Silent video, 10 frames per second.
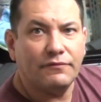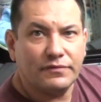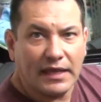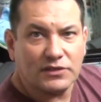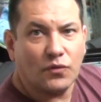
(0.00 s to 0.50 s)

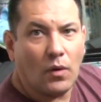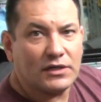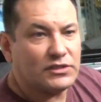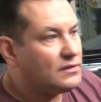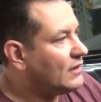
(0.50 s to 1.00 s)
Thanks for
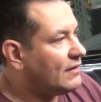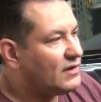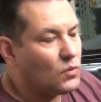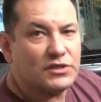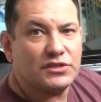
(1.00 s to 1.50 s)
watching. If you have any
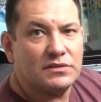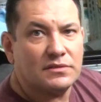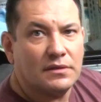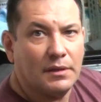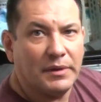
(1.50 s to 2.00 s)
questions,
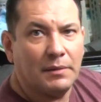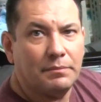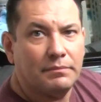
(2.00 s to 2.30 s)
hit me up.